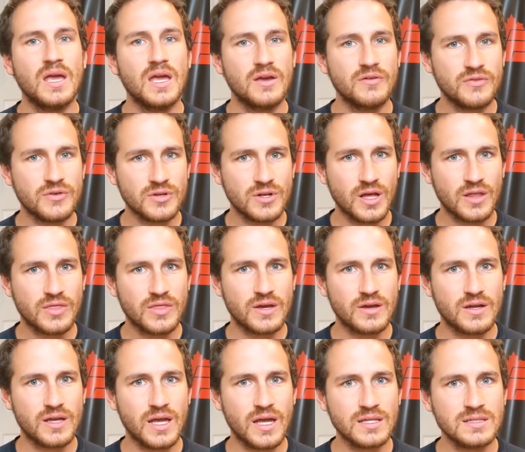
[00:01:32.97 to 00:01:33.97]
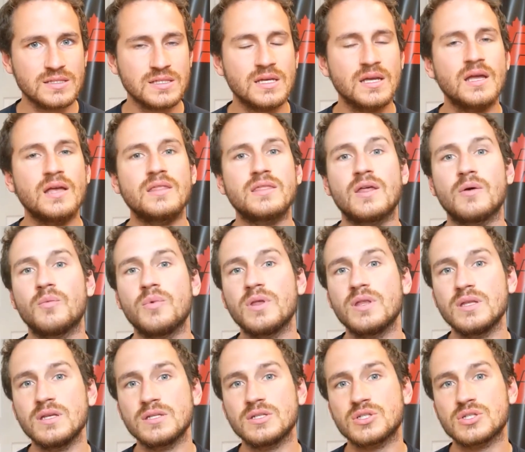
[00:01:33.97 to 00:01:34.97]
If you're not there yet, then we
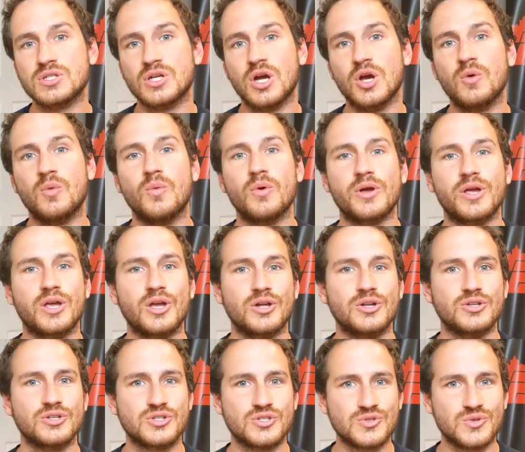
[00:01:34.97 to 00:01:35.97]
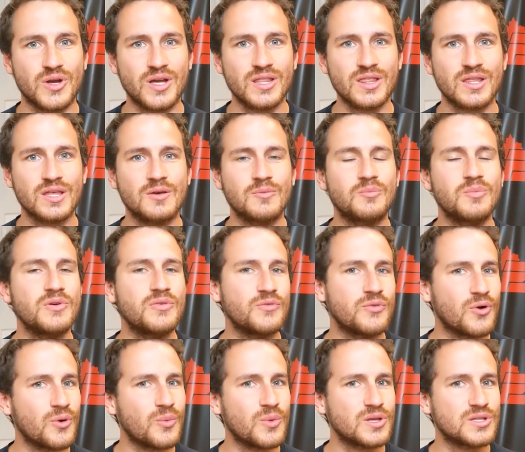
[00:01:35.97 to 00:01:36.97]
need to start working on your strength
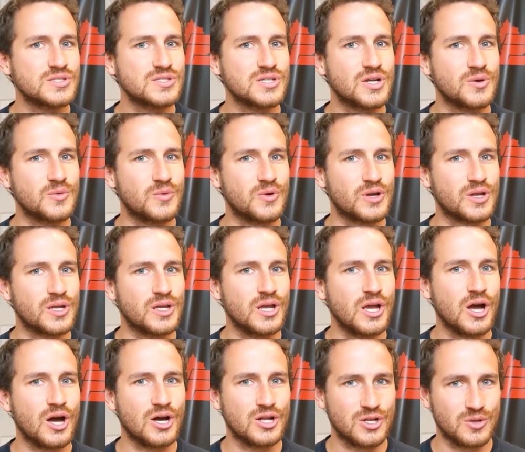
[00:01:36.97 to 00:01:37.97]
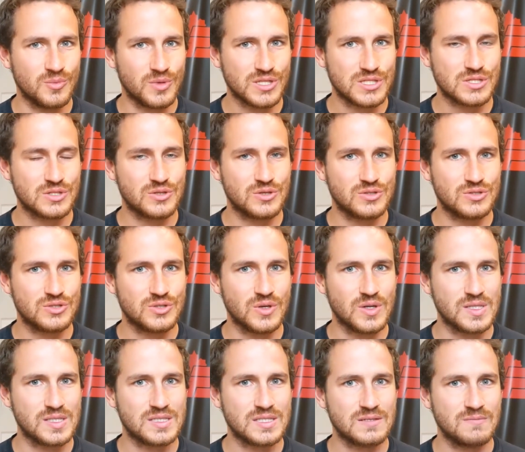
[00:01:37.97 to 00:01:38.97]
before we can start working on your muscular
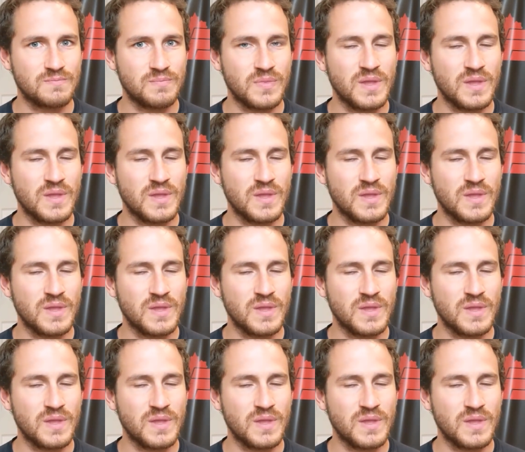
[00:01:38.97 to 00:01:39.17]
endurance.